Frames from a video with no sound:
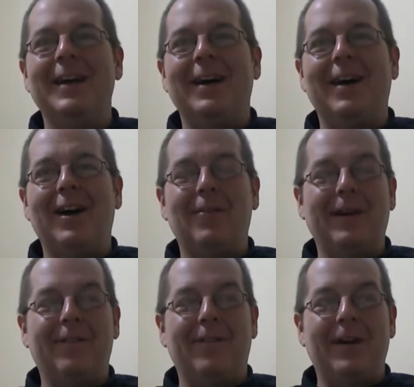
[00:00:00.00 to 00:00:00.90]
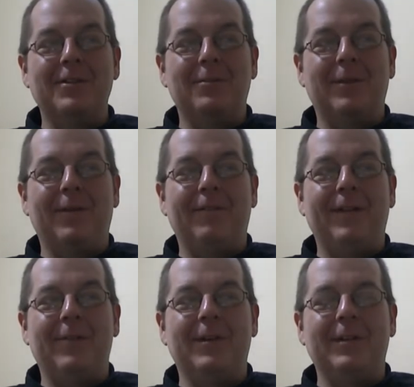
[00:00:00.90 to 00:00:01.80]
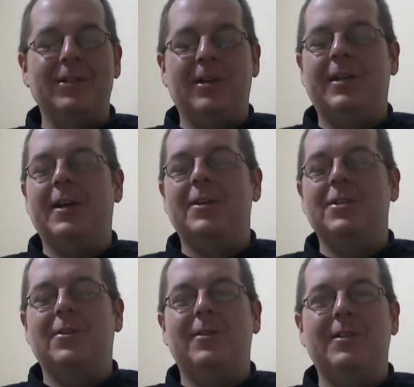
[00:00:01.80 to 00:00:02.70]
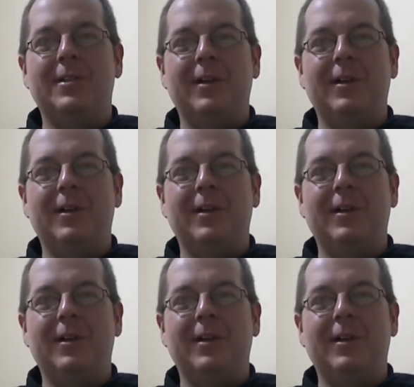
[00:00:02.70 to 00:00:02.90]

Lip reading: Ring of Fire is one of my favorite Johnny Cash songs.